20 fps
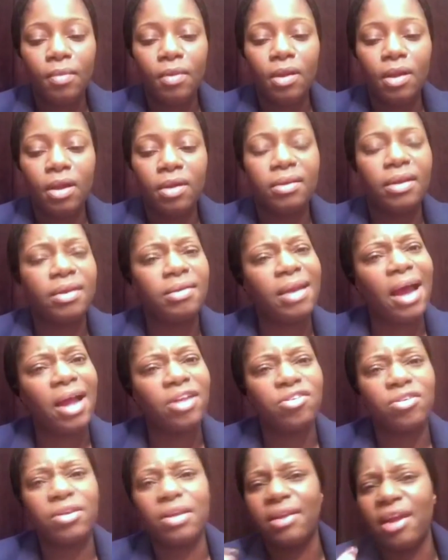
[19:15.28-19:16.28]

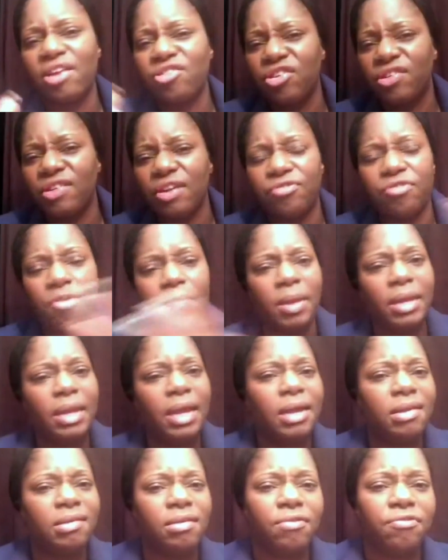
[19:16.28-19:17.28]
detach yourself from the
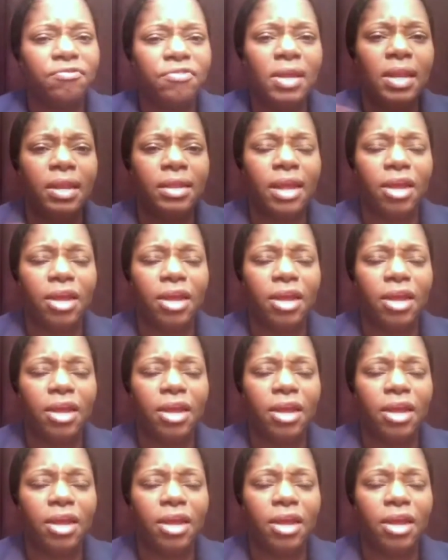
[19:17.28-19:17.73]
negative feeling that